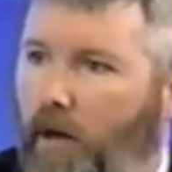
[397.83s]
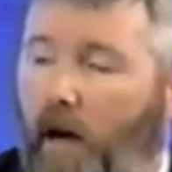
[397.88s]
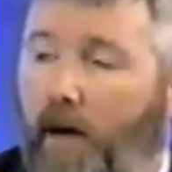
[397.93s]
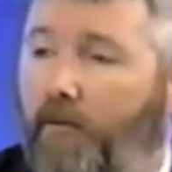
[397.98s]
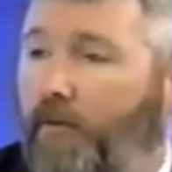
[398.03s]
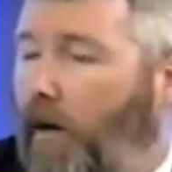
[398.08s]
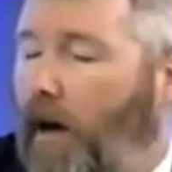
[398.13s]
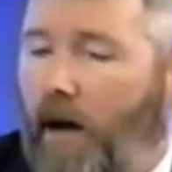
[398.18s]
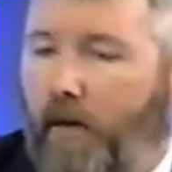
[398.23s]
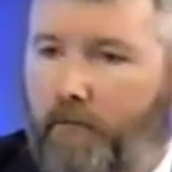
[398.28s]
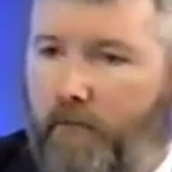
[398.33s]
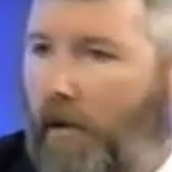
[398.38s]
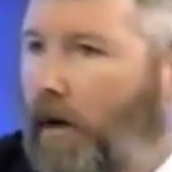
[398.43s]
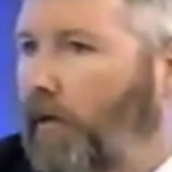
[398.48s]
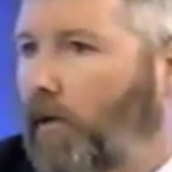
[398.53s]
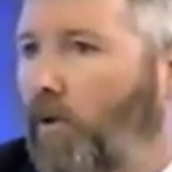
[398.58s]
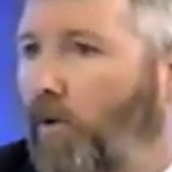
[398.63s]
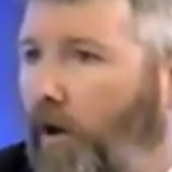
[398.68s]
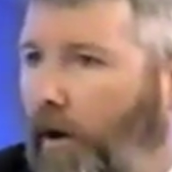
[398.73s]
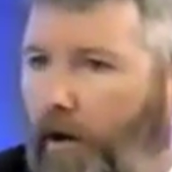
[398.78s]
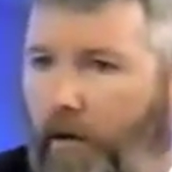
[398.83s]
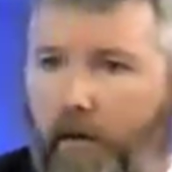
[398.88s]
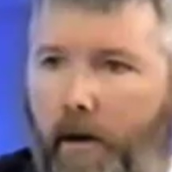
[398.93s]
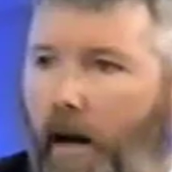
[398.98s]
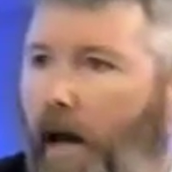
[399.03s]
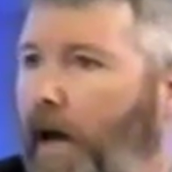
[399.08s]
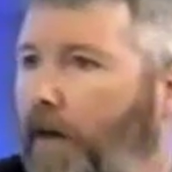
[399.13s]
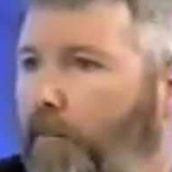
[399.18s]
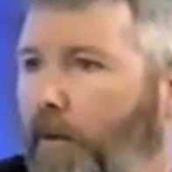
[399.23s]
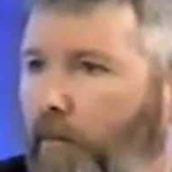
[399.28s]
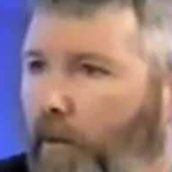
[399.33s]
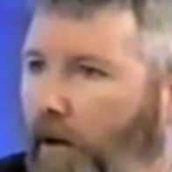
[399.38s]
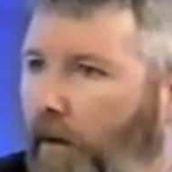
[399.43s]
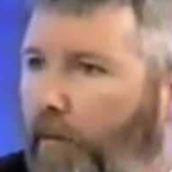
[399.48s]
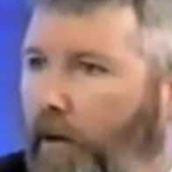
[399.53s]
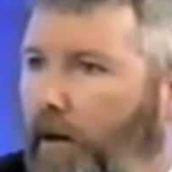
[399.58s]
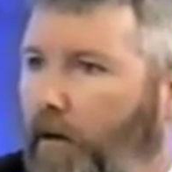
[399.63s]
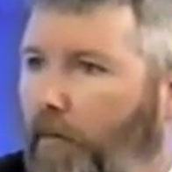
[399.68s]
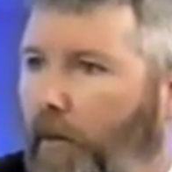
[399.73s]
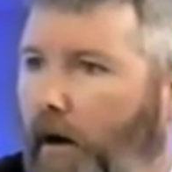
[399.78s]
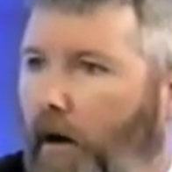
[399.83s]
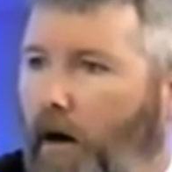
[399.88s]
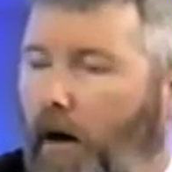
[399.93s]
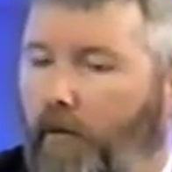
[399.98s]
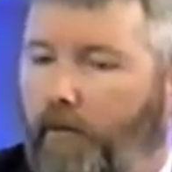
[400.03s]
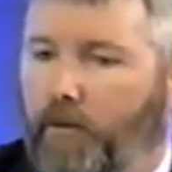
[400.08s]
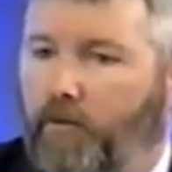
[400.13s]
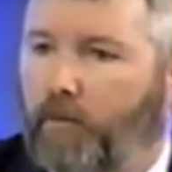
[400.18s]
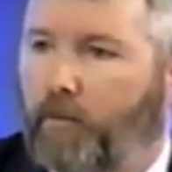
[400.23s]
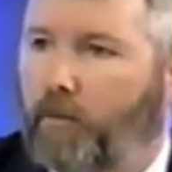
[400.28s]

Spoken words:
I'm a lawyer, and I have people coming into my office